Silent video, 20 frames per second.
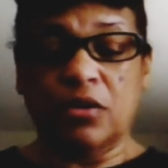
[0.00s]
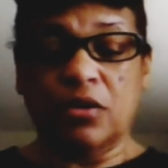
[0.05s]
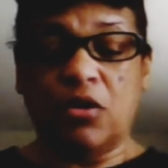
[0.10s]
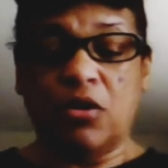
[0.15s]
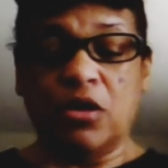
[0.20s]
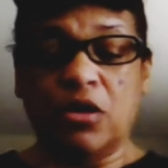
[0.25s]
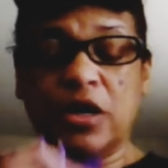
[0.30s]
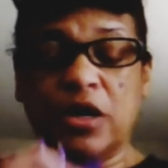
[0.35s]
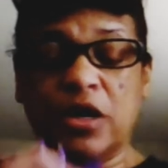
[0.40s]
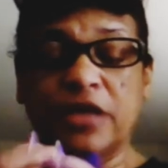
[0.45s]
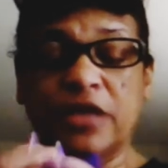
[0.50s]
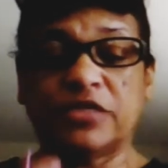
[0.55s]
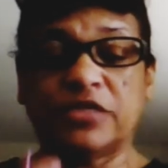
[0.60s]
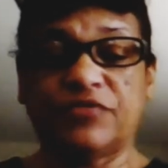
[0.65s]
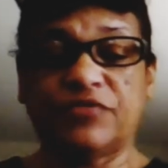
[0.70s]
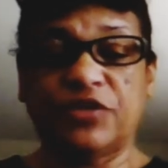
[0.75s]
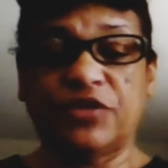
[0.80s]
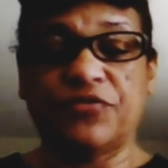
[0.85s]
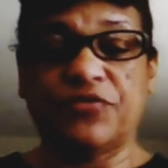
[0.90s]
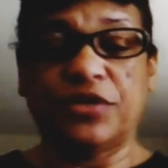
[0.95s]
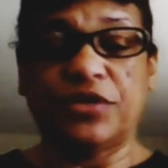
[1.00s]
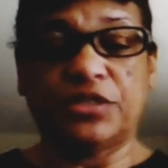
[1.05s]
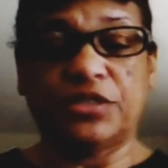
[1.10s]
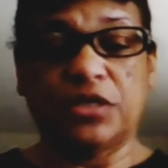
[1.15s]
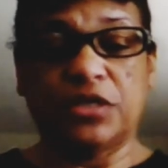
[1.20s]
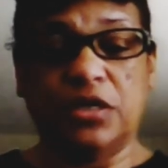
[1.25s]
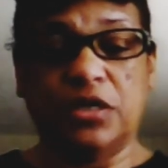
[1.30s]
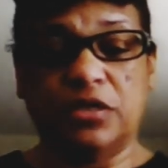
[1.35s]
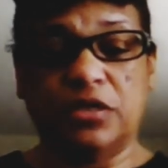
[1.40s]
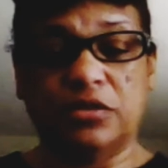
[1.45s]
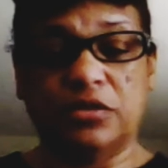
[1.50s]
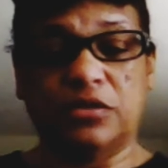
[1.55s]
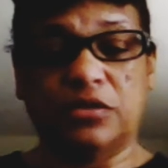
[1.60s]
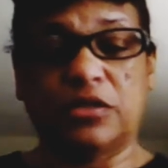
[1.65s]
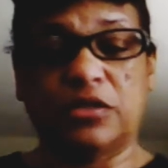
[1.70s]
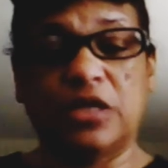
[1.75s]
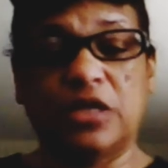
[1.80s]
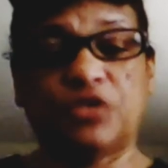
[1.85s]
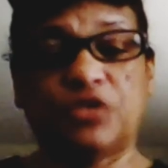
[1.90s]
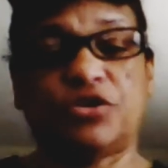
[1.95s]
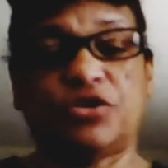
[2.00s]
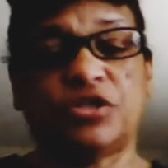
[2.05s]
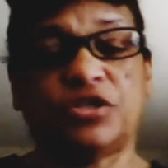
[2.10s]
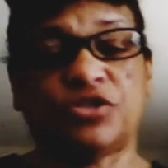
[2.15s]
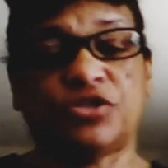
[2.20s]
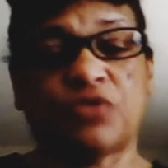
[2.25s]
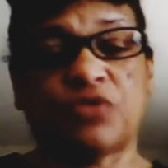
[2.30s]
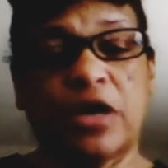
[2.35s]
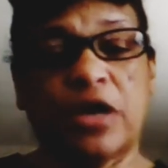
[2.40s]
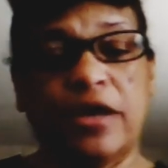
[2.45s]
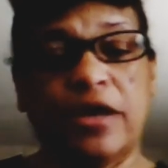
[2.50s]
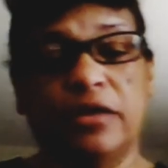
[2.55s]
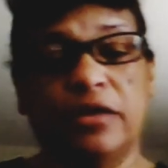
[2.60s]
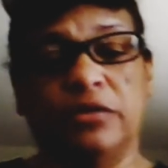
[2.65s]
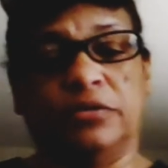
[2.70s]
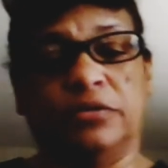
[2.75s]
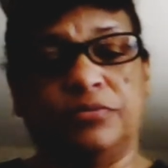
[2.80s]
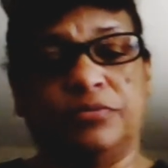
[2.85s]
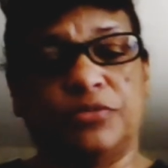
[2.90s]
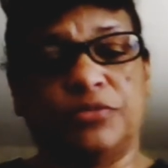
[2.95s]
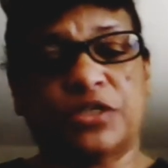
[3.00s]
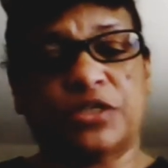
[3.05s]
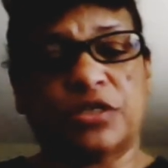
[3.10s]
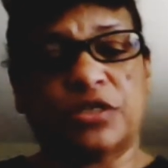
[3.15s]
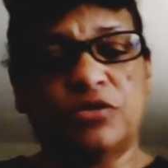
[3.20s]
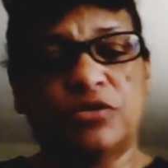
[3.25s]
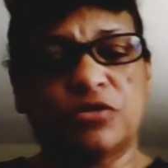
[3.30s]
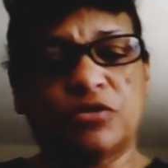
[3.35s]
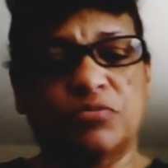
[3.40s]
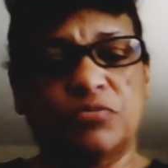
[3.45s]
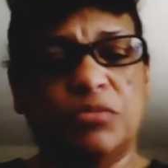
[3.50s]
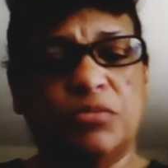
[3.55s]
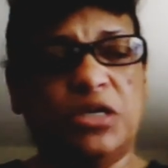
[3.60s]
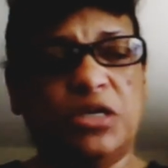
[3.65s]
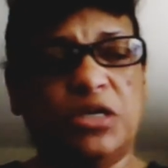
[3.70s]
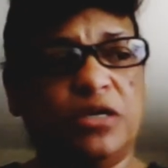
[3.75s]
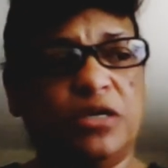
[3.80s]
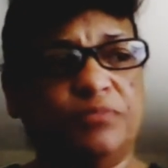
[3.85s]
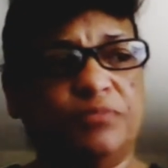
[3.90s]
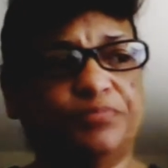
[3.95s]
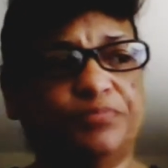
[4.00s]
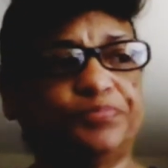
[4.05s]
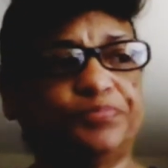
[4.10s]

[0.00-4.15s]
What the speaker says: All kinds of different things you can try. Excuse me.